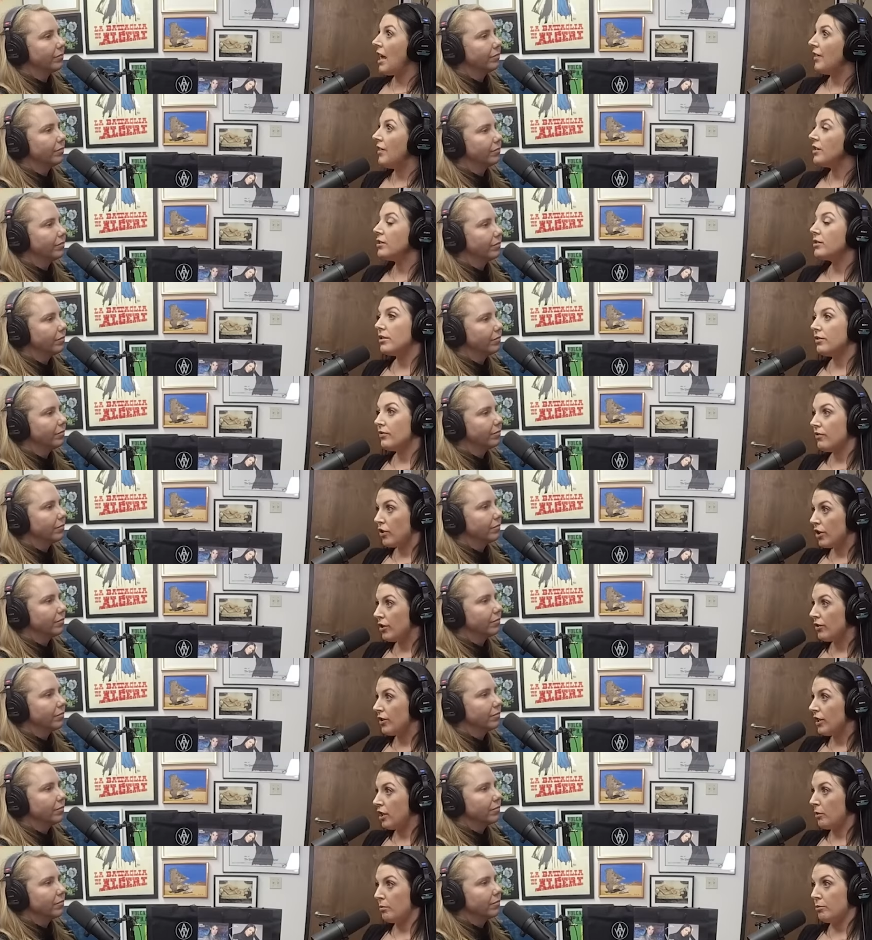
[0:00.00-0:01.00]
Speaker 1: And this is a
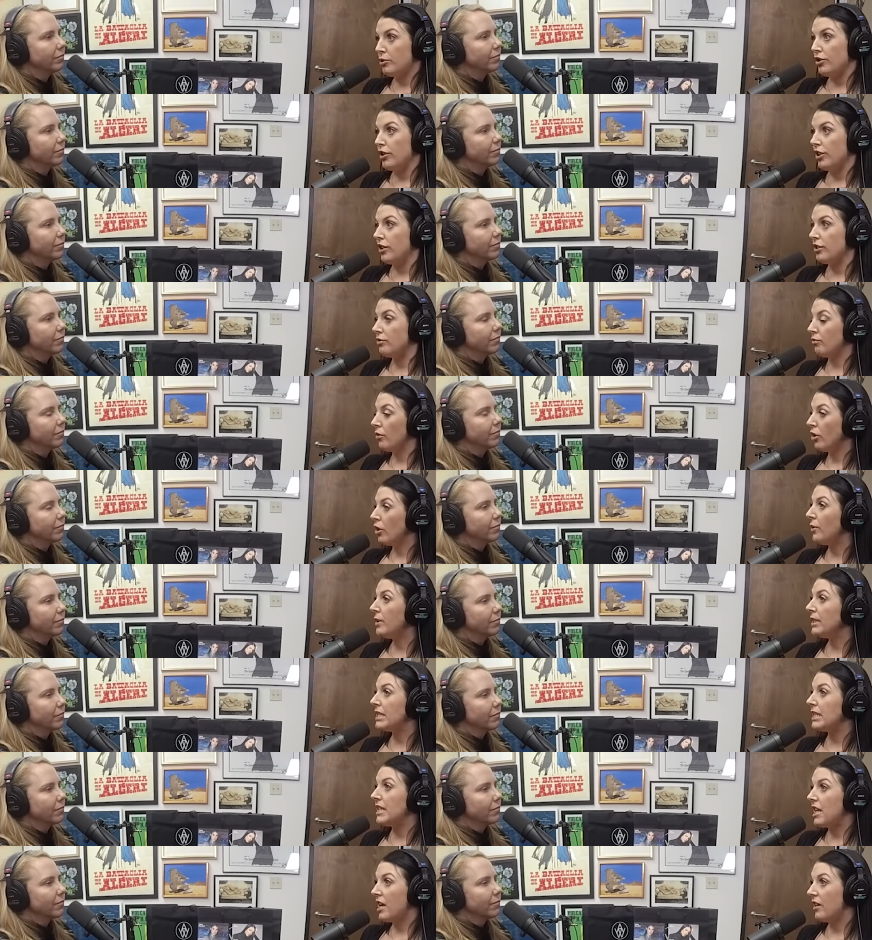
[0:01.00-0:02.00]
very unique opportunity because
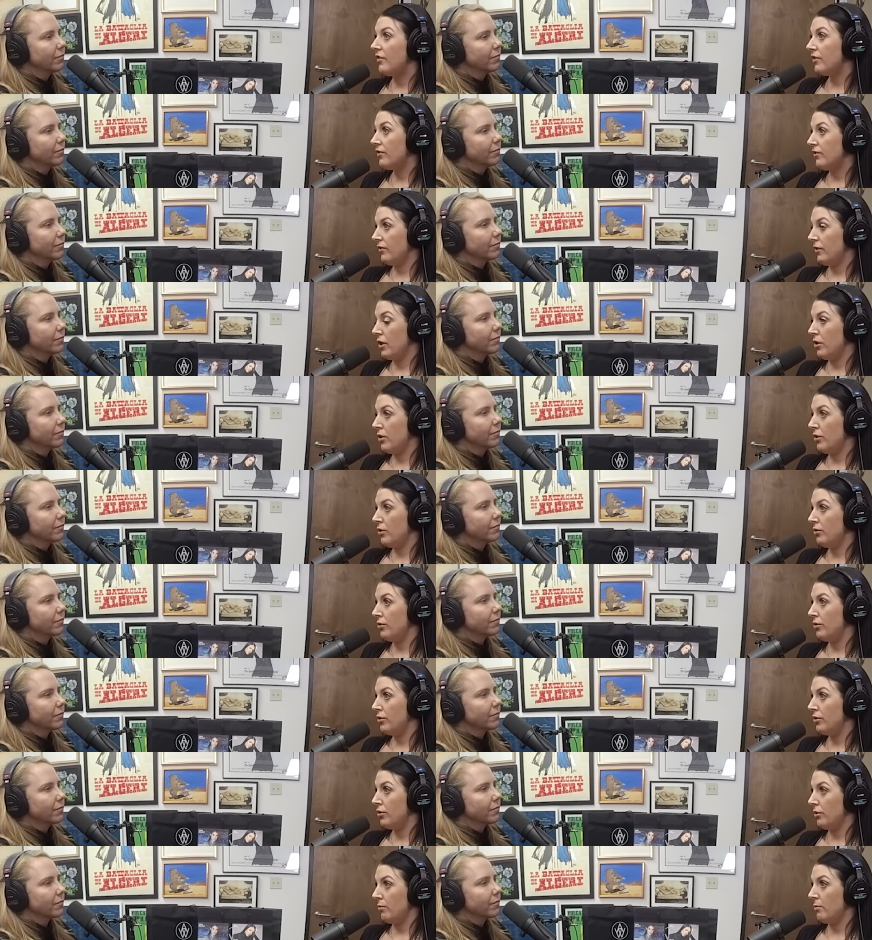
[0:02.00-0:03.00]
Rocco has never
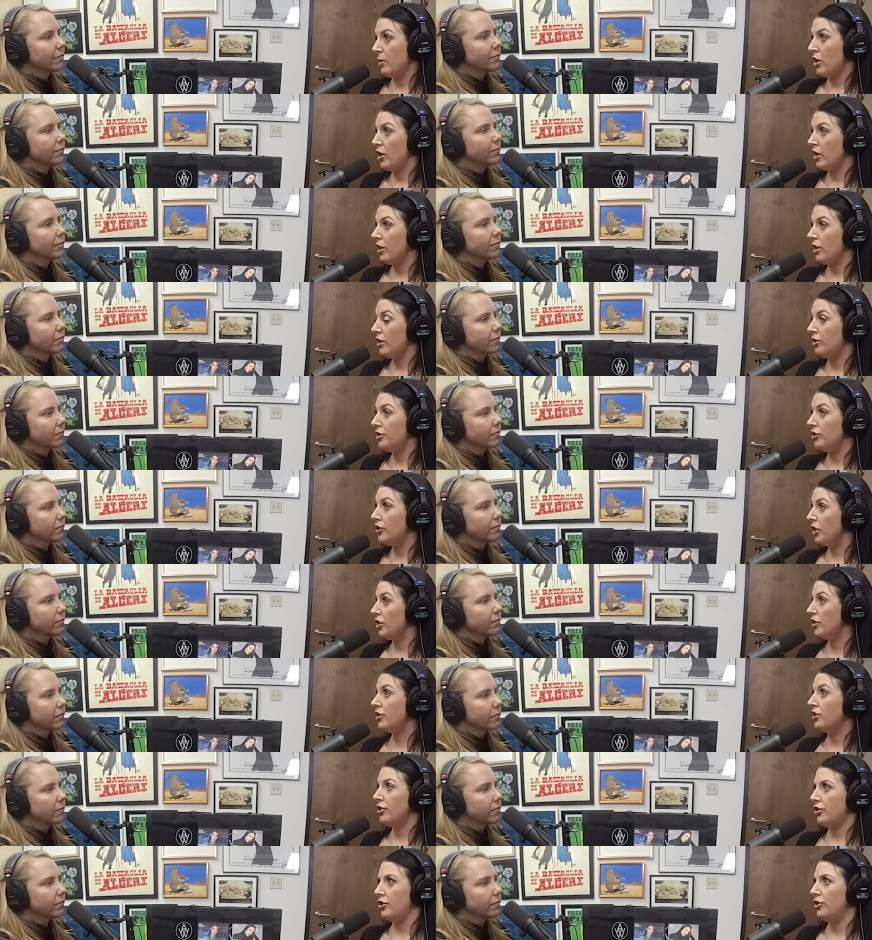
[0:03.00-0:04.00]
flown to America
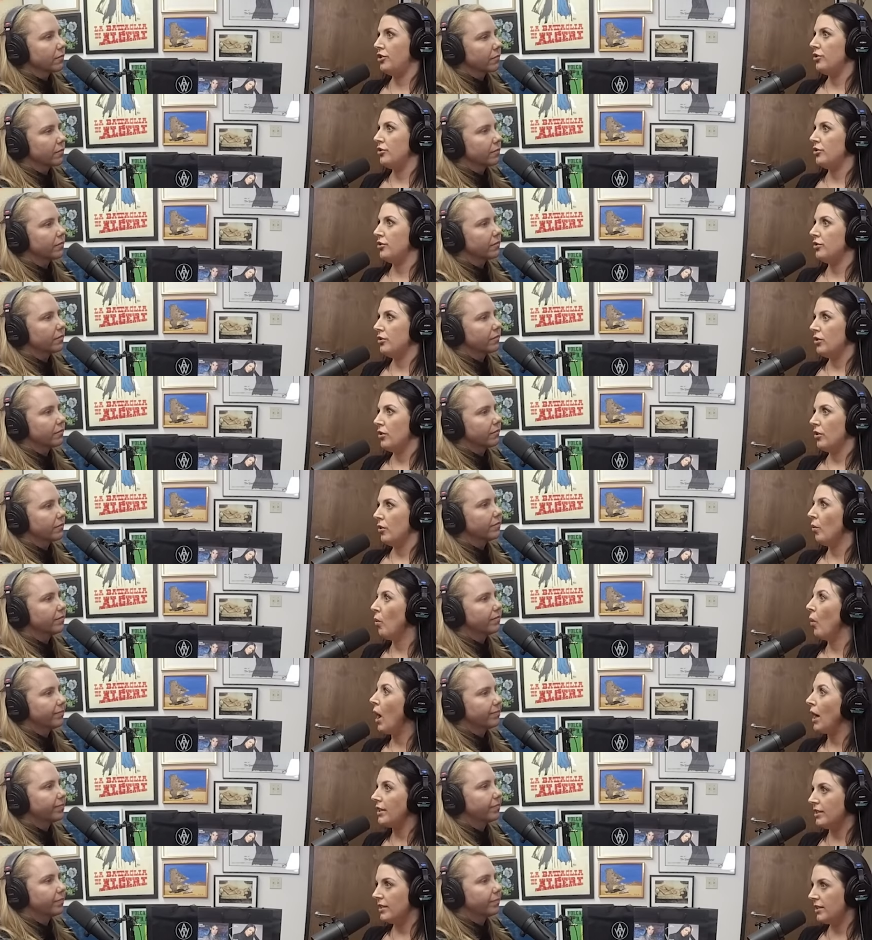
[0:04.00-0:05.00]
just to shoot
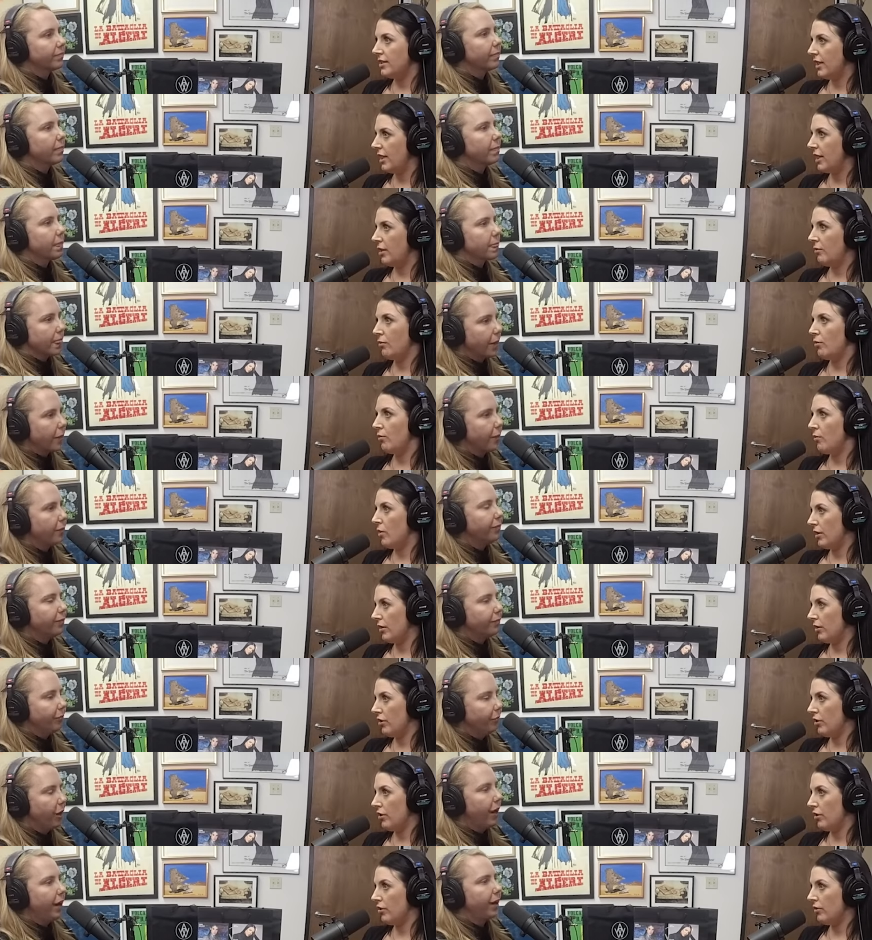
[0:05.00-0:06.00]
one scene with
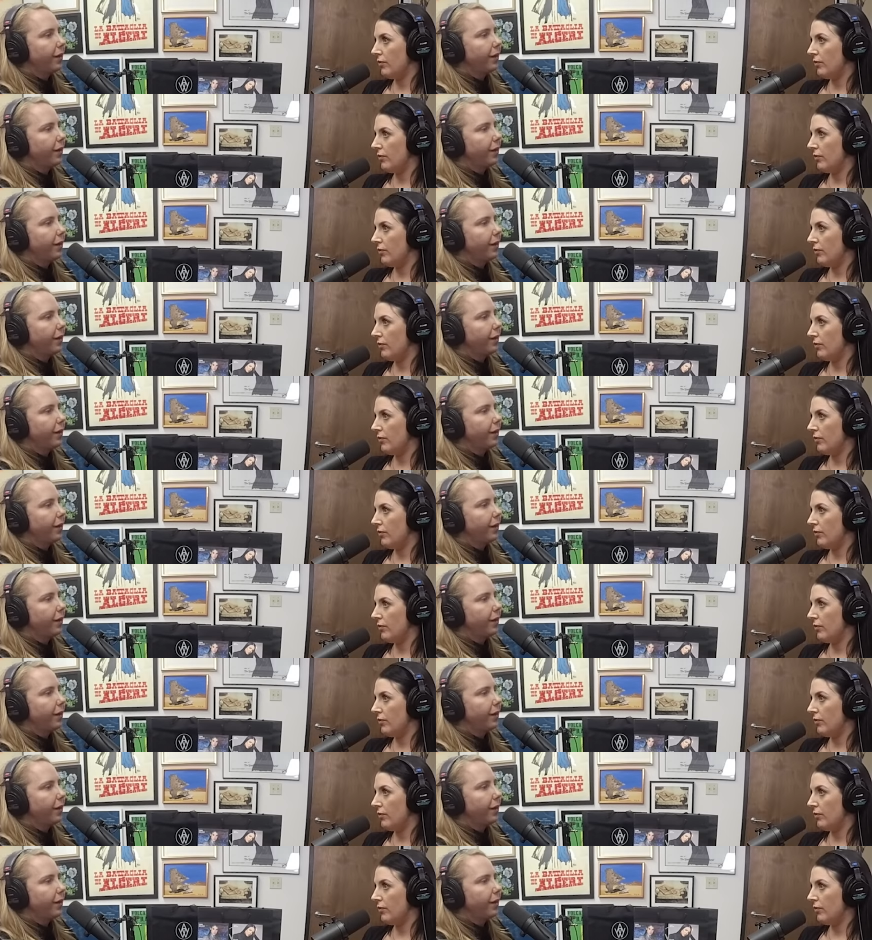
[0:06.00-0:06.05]
one girl.